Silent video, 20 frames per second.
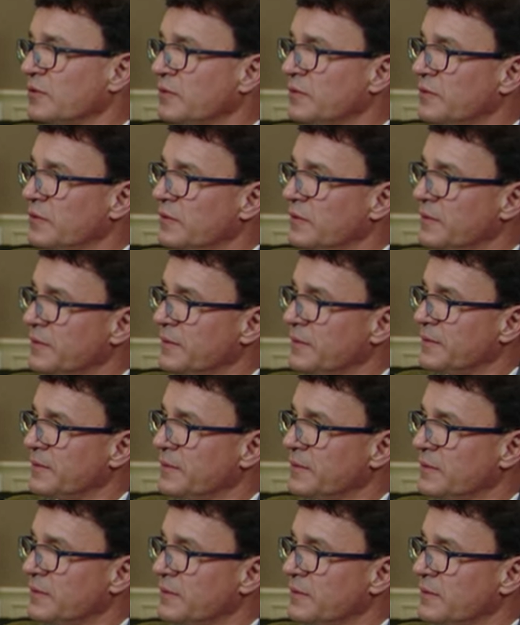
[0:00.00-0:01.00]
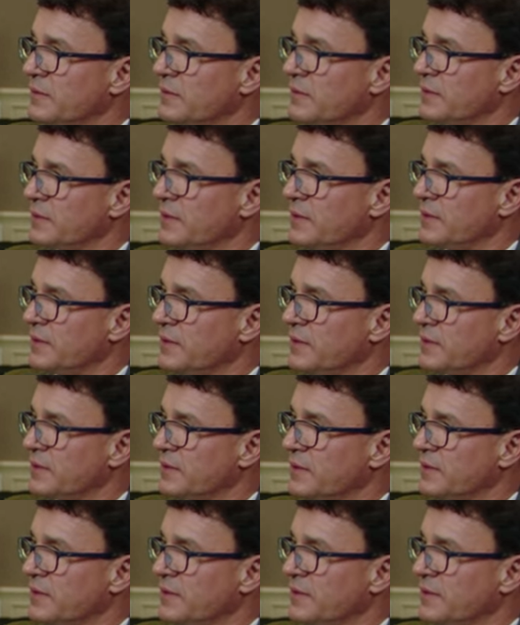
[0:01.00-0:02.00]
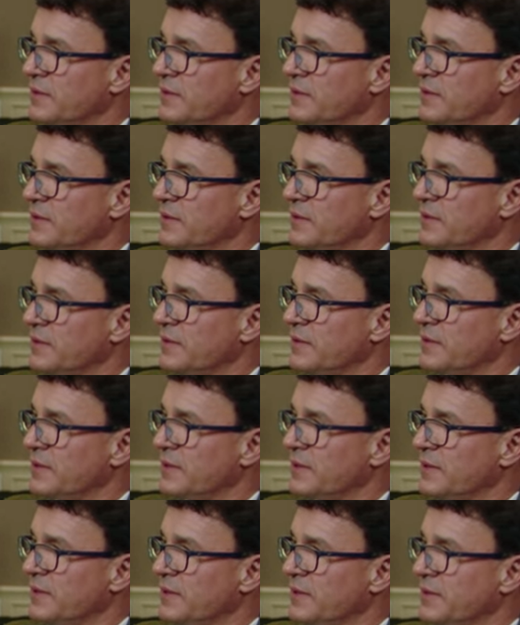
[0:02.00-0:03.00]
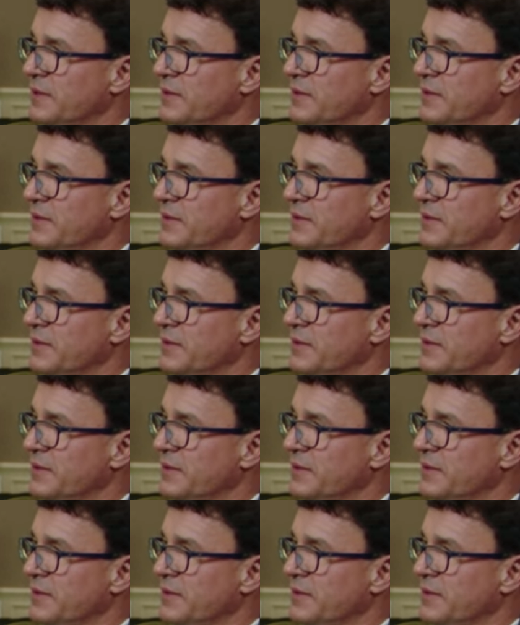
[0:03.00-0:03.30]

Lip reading: [no speech]